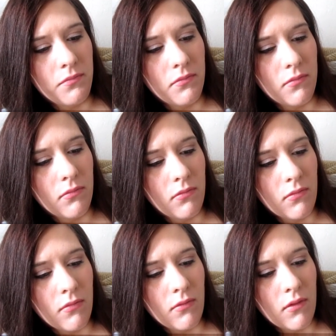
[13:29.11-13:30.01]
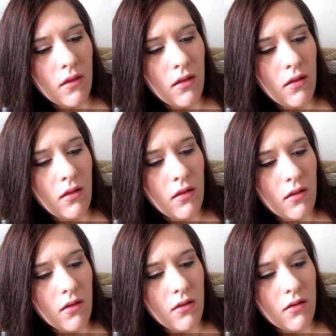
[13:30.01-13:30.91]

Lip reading: (no one is talking)